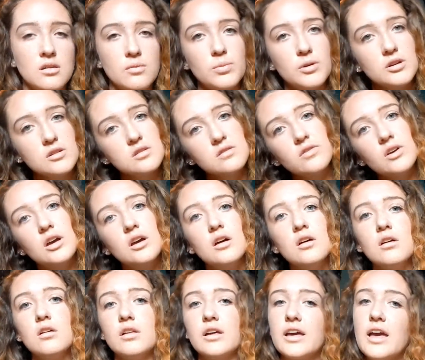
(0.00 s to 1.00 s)
Pierce the
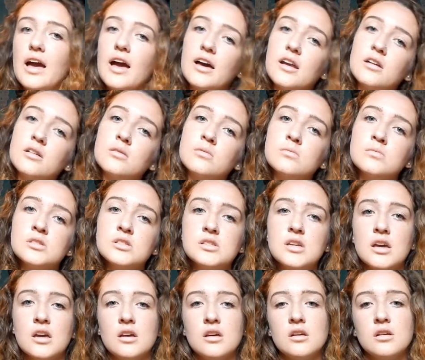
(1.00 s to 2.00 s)
Veil, like Adam's
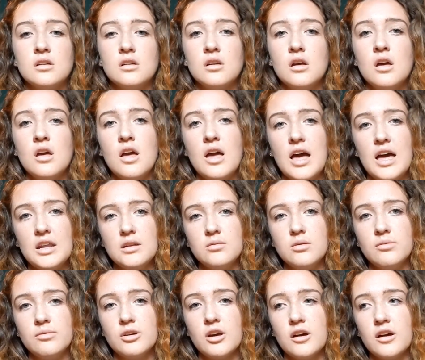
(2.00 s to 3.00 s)
tent, Adam
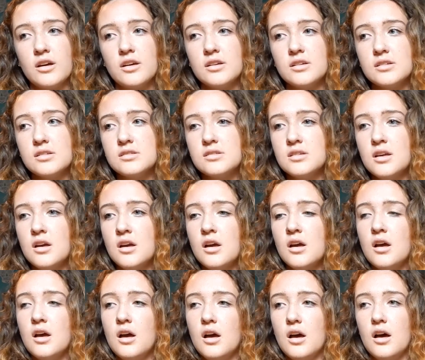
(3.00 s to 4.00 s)
Amachias.
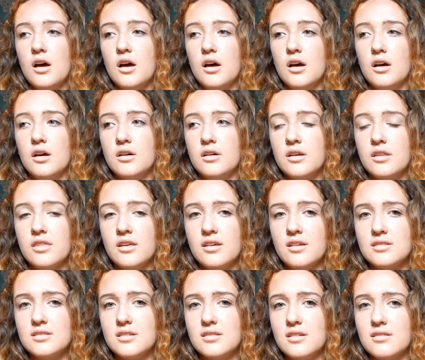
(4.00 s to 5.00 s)
I think I
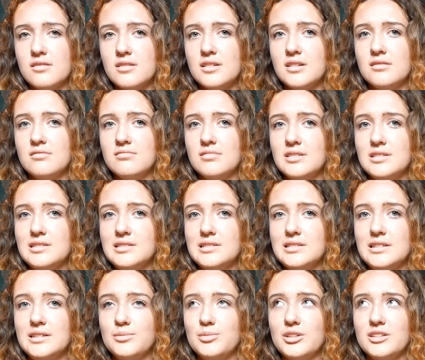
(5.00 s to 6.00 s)
said that right. I
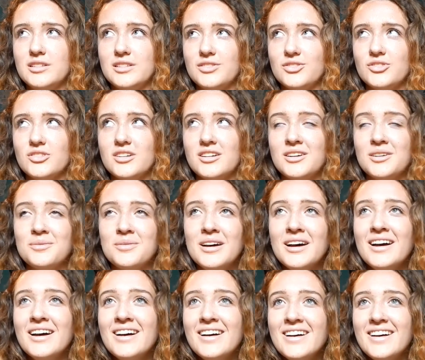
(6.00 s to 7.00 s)
hate my life.
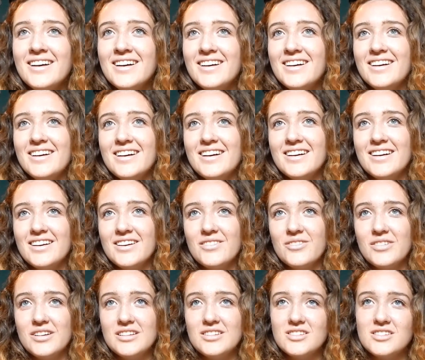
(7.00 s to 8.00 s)

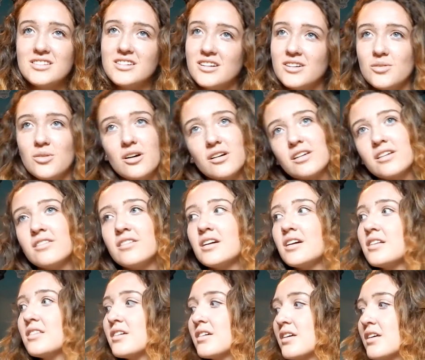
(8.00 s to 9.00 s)
We just started walking
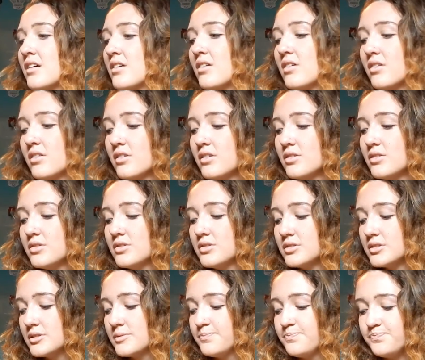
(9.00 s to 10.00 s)
around, looking at all
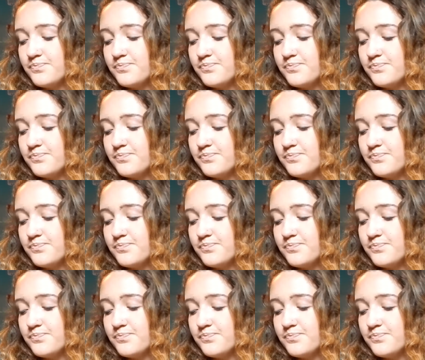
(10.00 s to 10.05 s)
those,